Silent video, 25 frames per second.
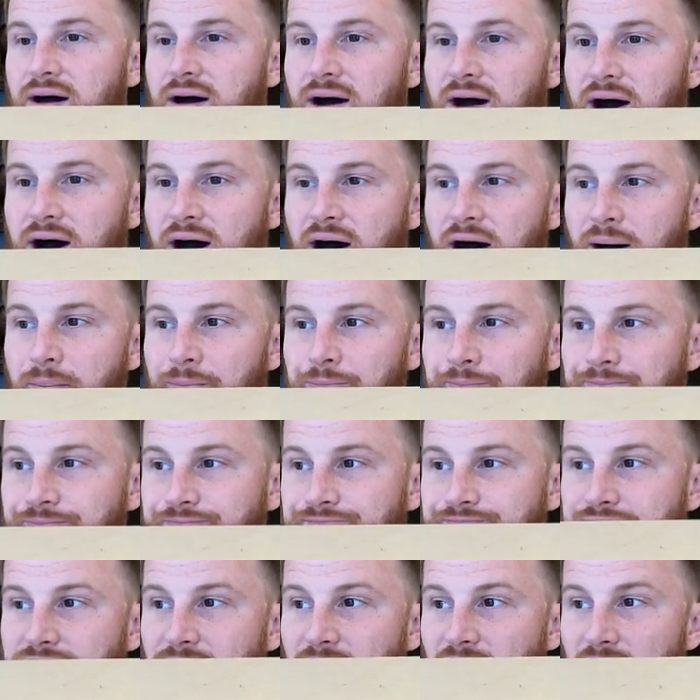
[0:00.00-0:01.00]
Um,
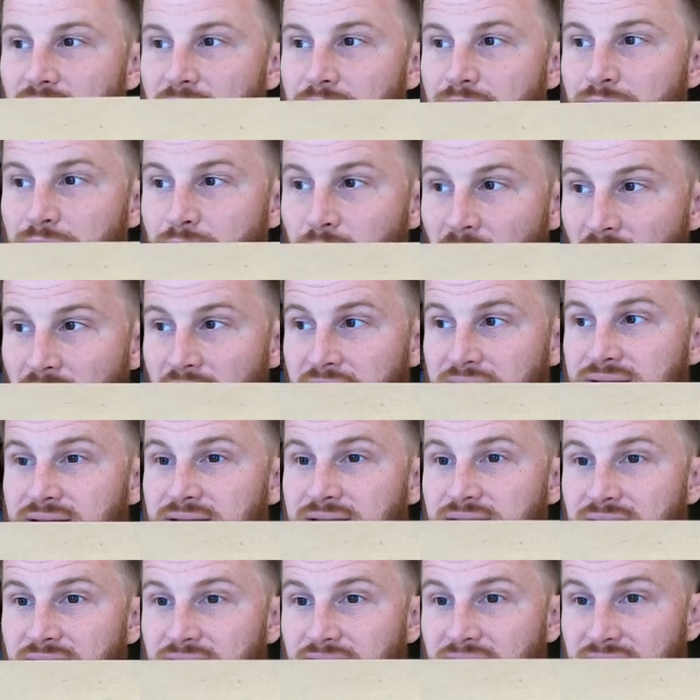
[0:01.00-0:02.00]
but
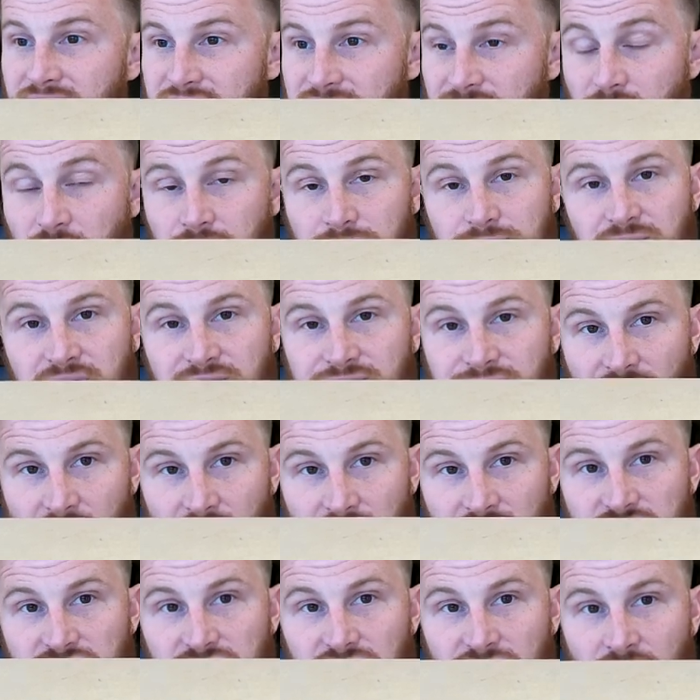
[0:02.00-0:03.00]
it could be
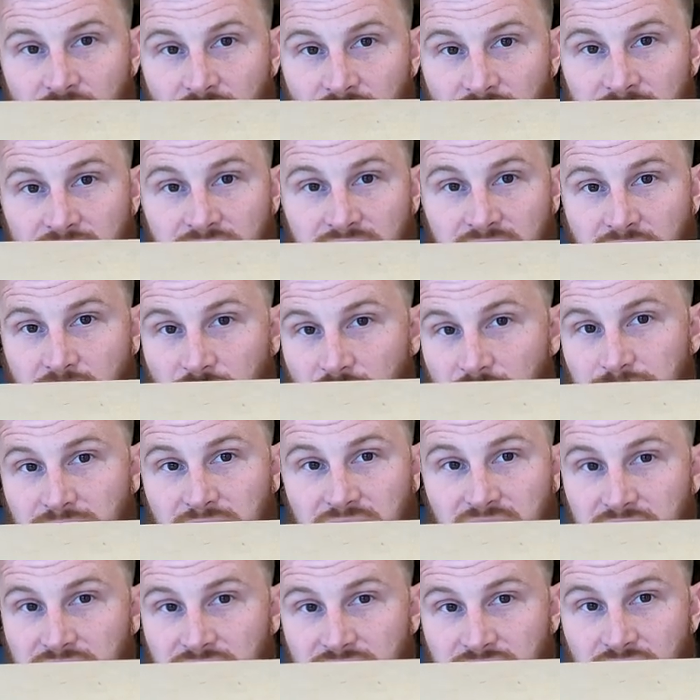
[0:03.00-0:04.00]
functional and it could
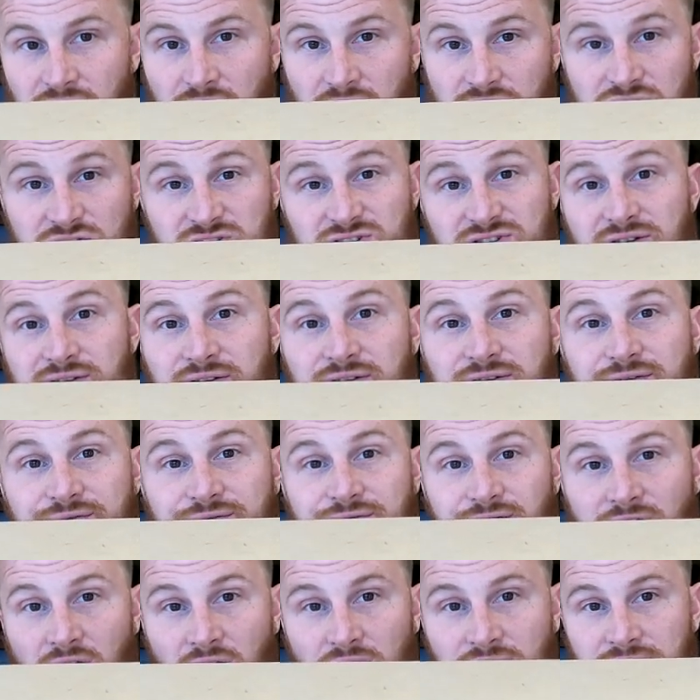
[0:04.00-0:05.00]
be, you know, just a
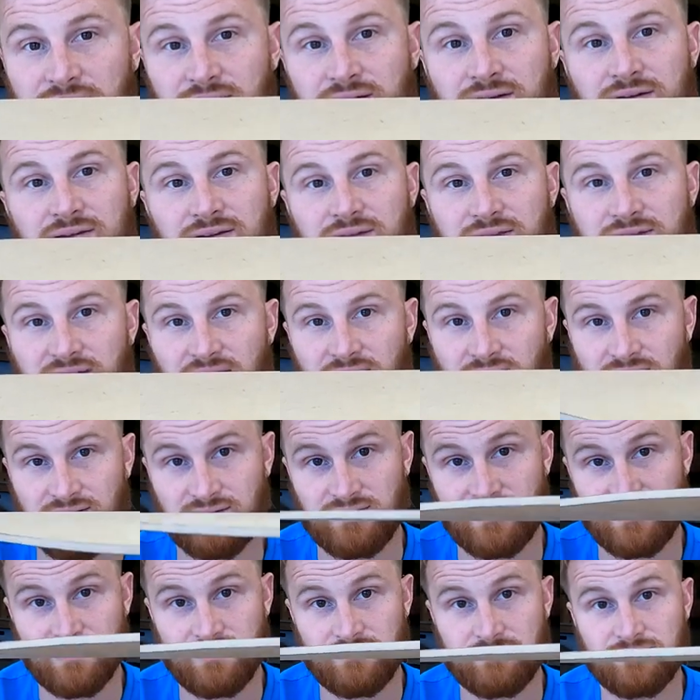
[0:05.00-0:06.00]
fun thing
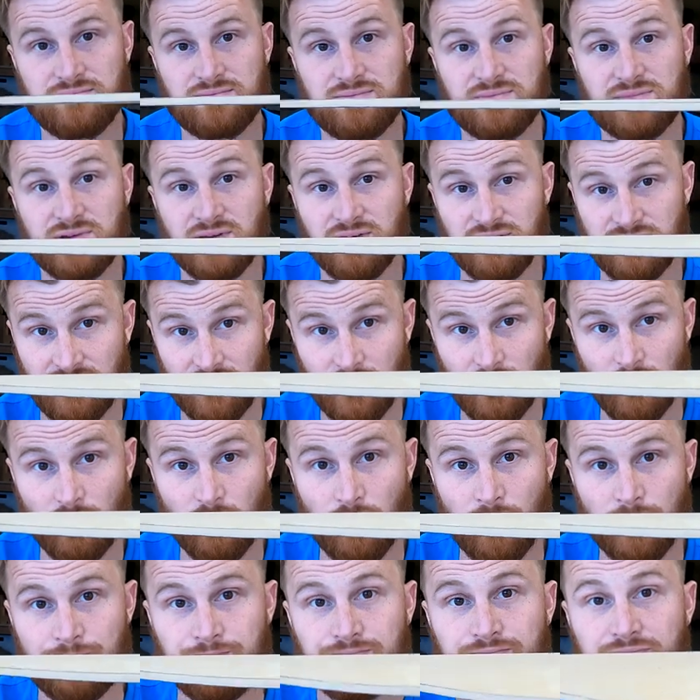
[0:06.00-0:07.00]
to
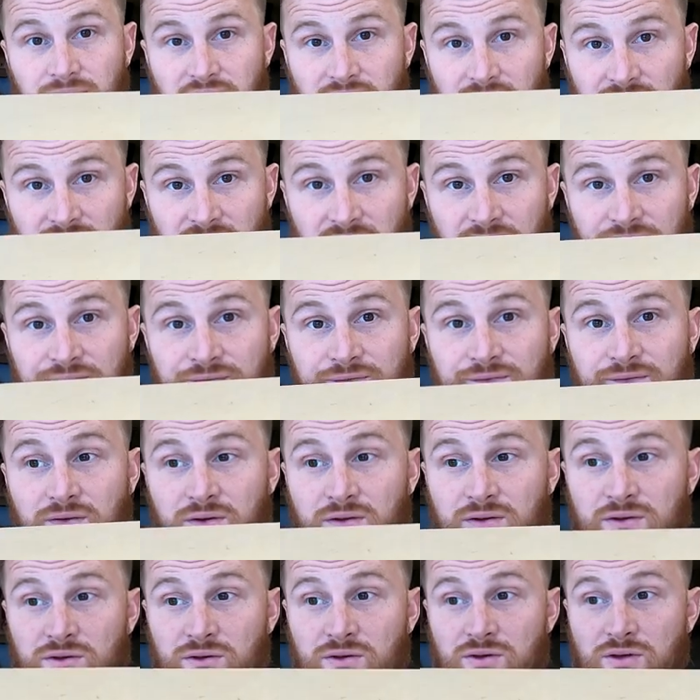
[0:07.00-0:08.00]
do if
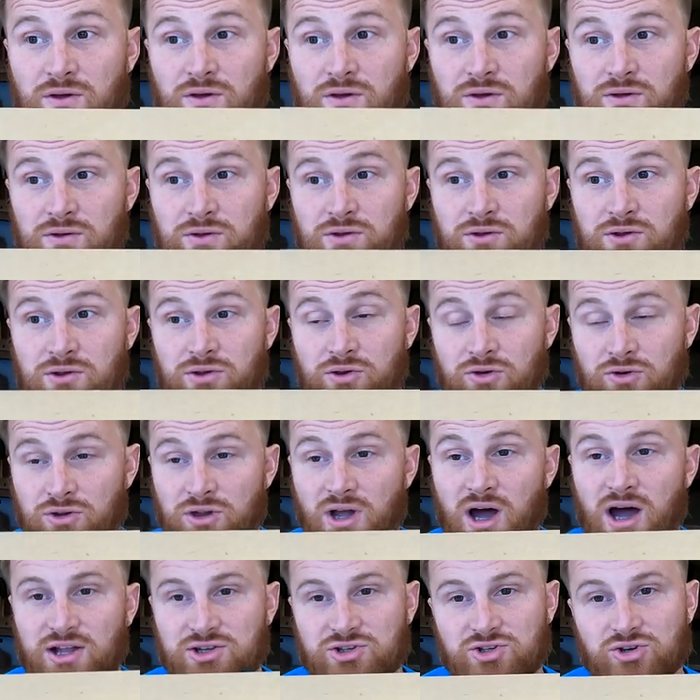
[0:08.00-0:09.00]
you're
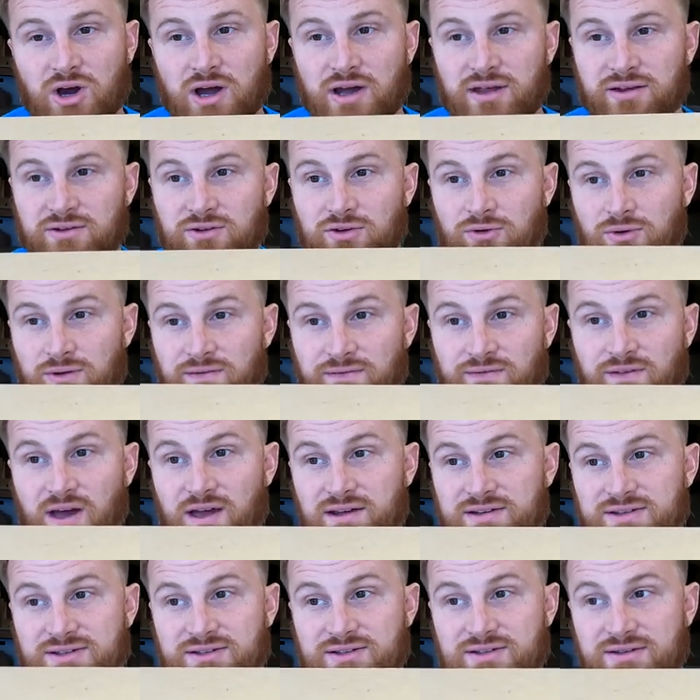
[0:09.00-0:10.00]
not trying to
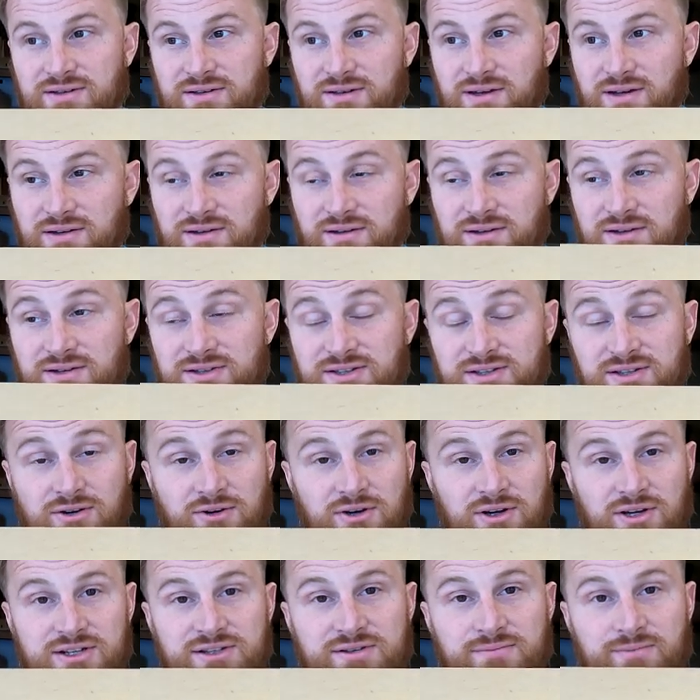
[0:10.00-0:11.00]
invest a
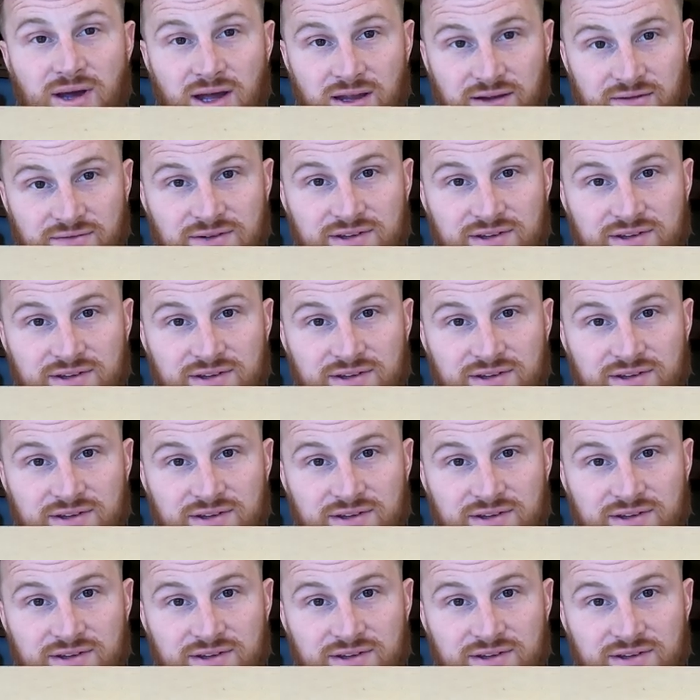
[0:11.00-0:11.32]
serious amount